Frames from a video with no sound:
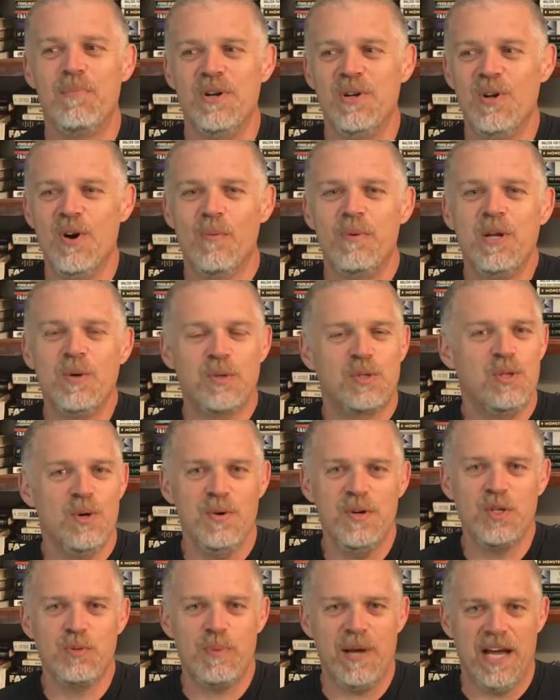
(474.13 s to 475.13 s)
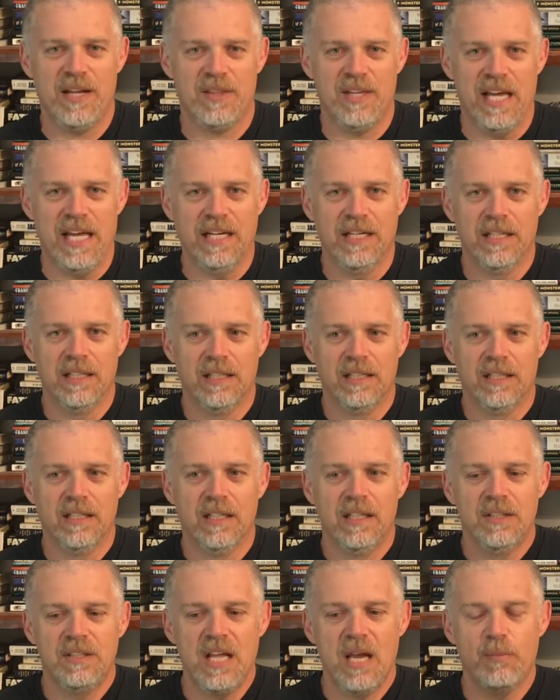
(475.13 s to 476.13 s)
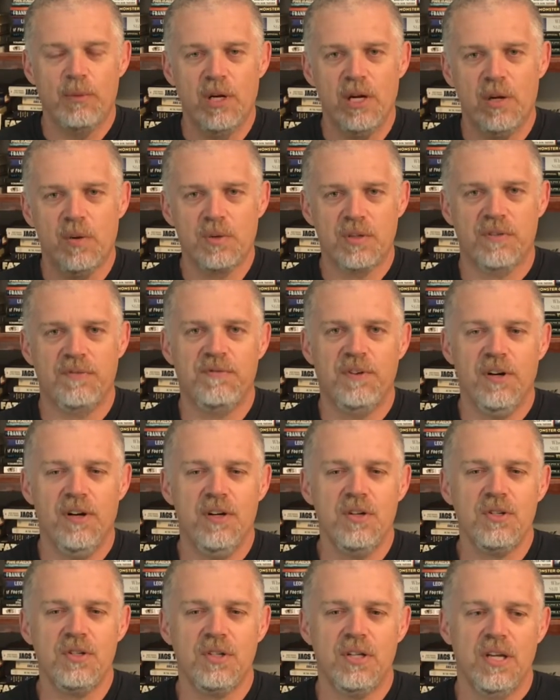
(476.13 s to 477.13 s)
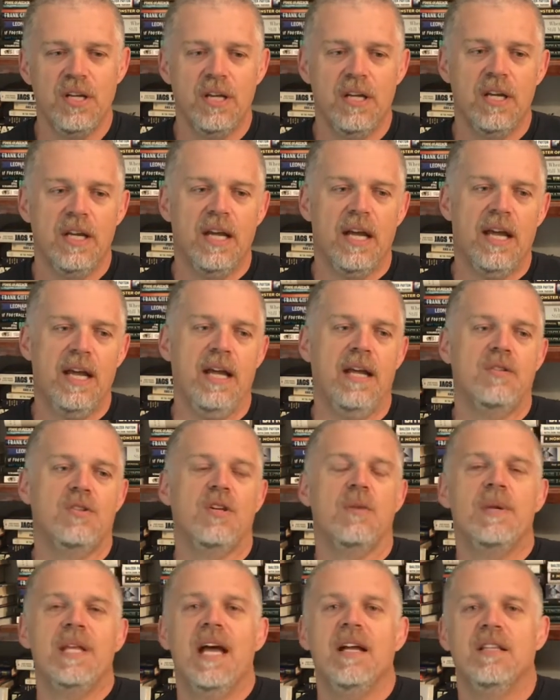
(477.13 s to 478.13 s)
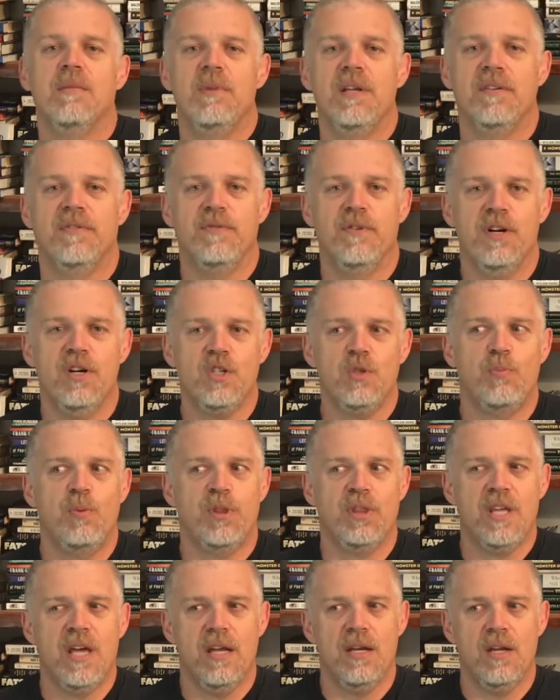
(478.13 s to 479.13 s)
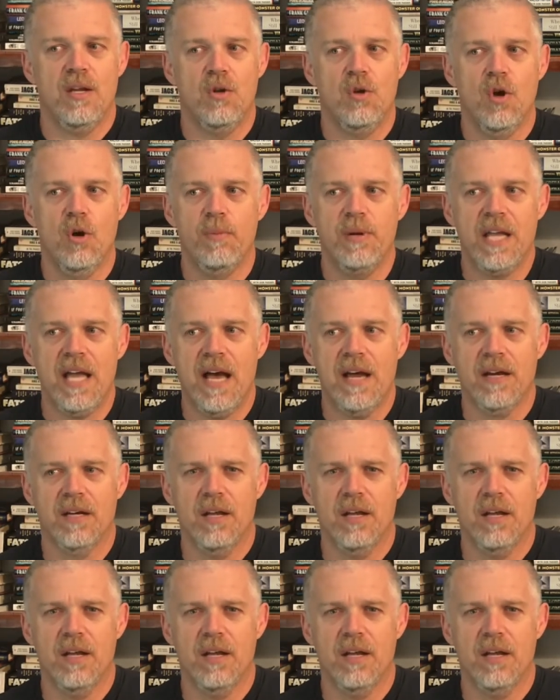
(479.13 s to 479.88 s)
But nobody was doing this back then. Dan Marino was the first, and somebody had to be the first, but then nobody had